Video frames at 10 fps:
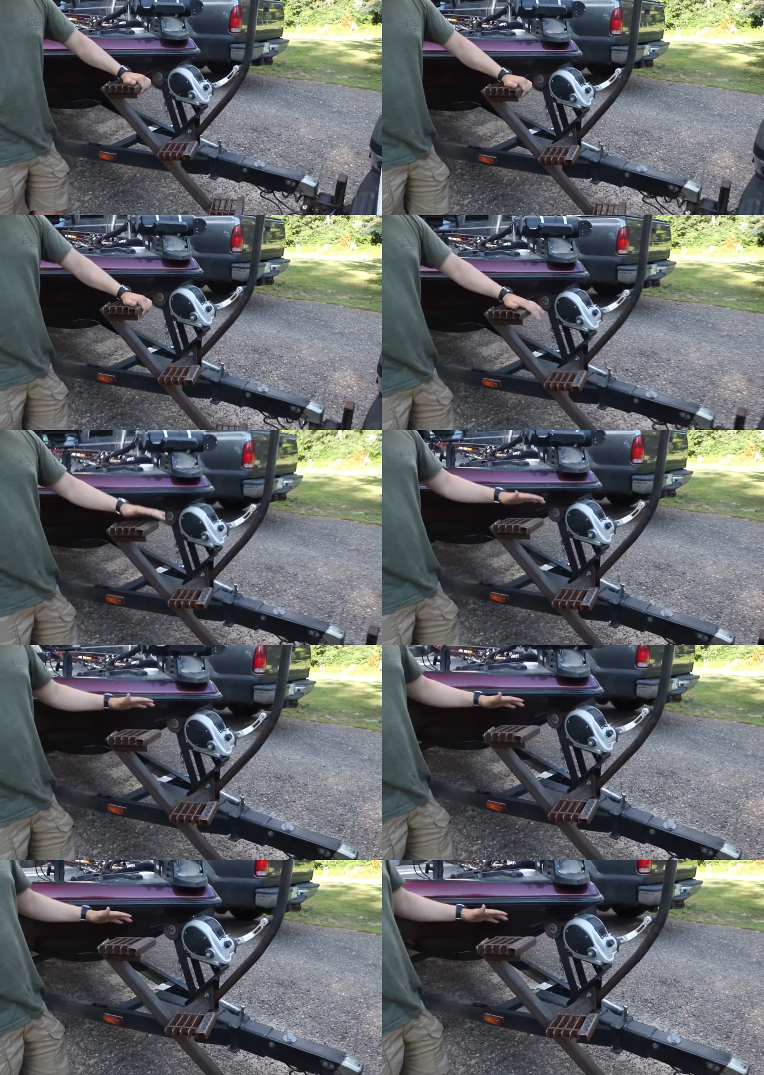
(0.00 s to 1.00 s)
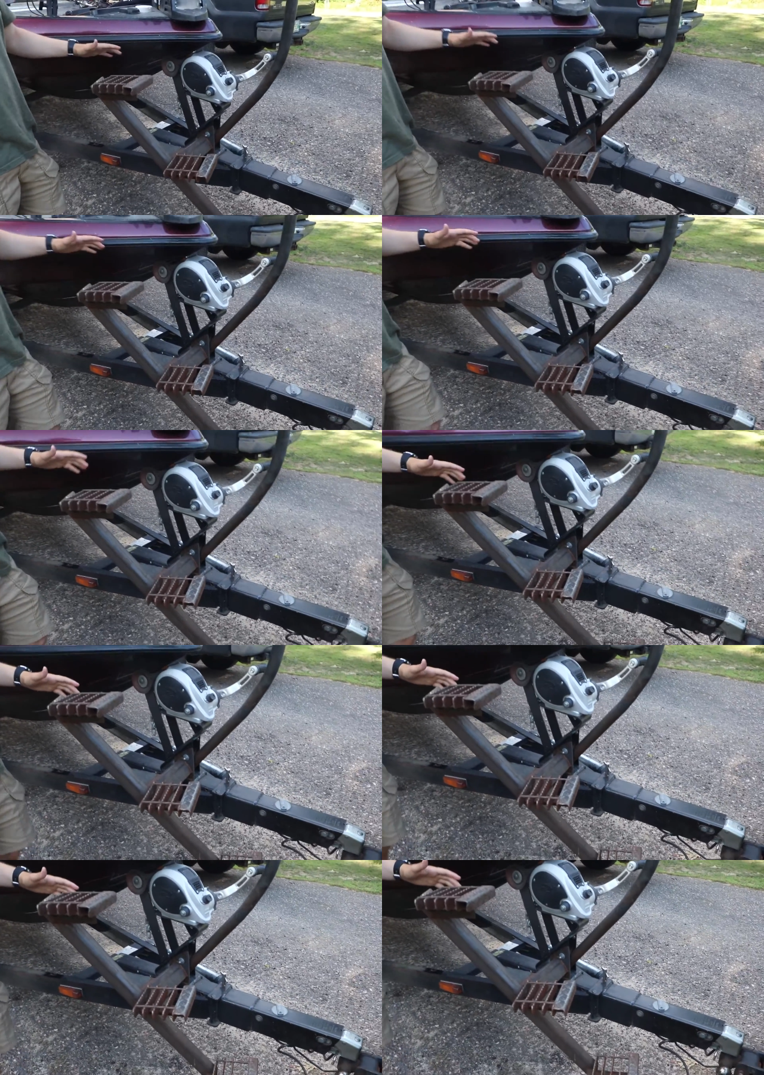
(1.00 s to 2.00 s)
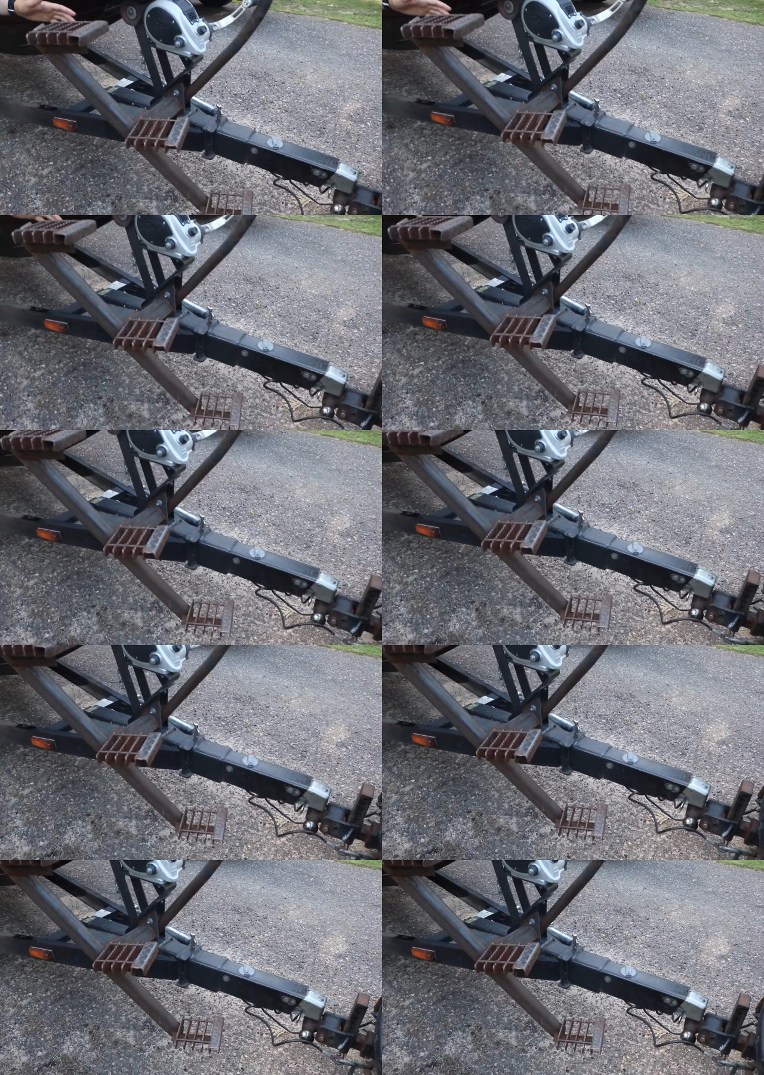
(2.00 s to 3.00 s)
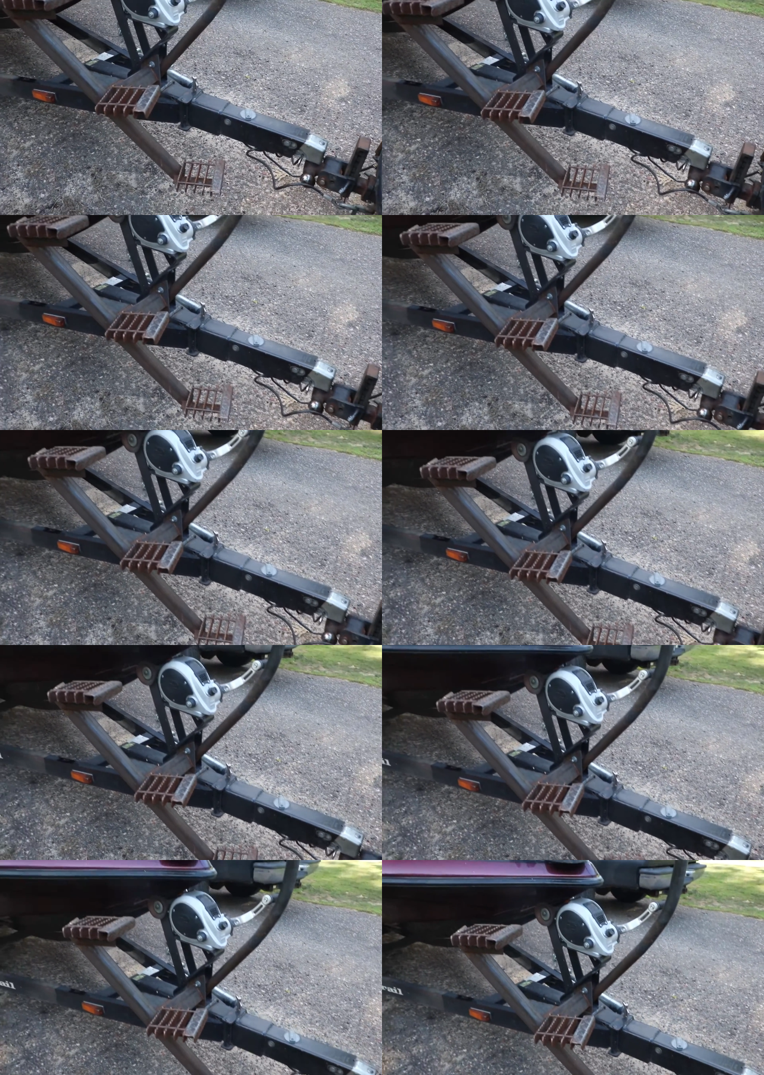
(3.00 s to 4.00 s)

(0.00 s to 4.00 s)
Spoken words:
[unreadable: no face in view]